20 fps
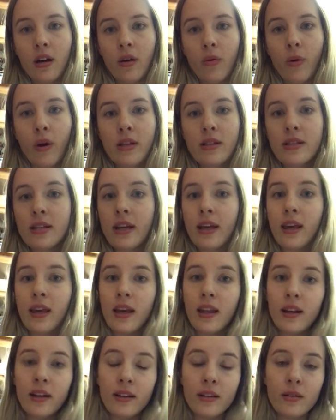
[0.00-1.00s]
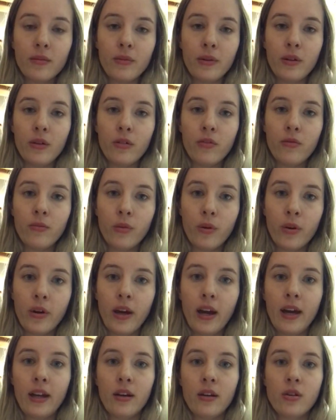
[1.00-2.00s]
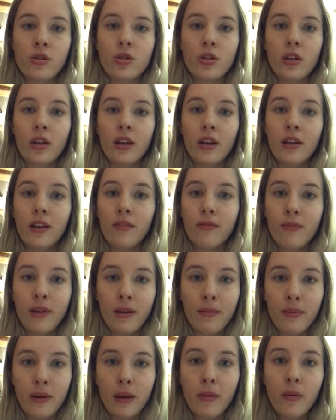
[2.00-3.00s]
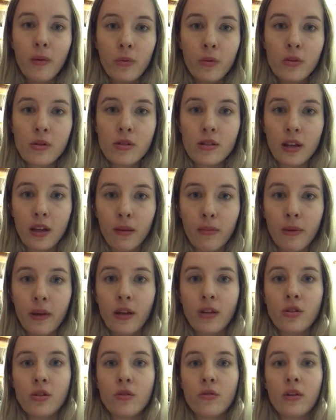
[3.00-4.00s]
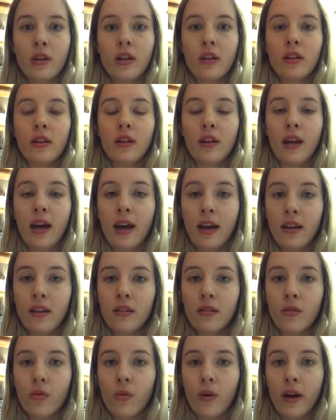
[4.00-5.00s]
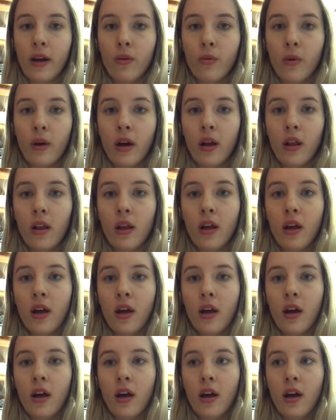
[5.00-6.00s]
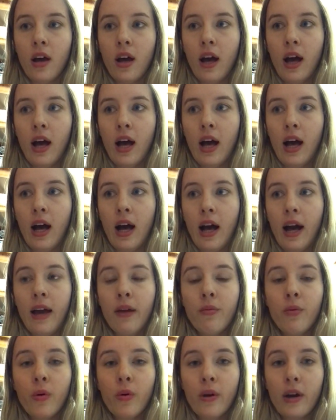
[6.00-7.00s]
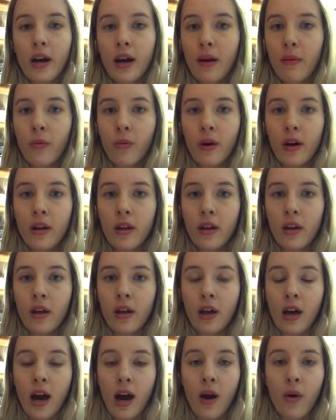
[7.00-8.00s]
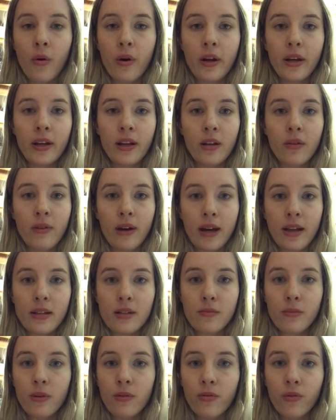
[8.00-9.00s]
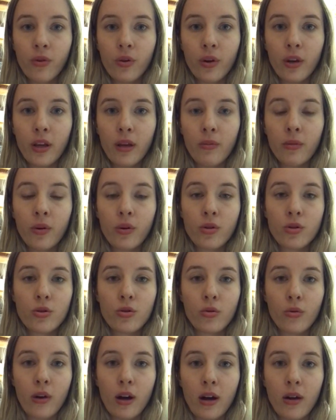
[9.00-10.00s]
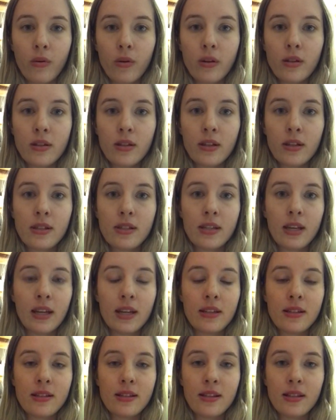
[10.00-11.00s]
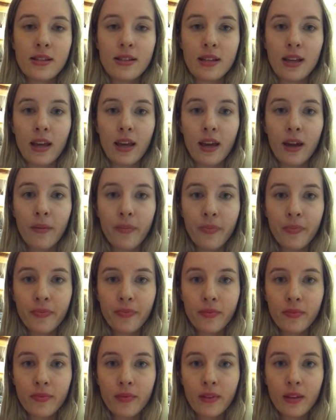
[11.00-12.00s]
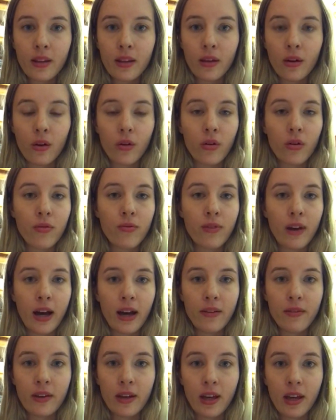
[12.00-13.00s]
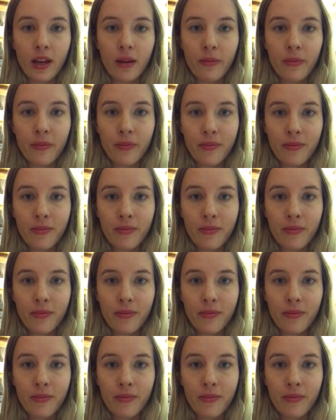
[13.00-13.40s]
once I gained a little bit of more energy, and if my baby was sleeping during the night quite well, I woke up 1 hour in advance before him, or 2 hours, let's say at 6 a.m., or 5 a.m.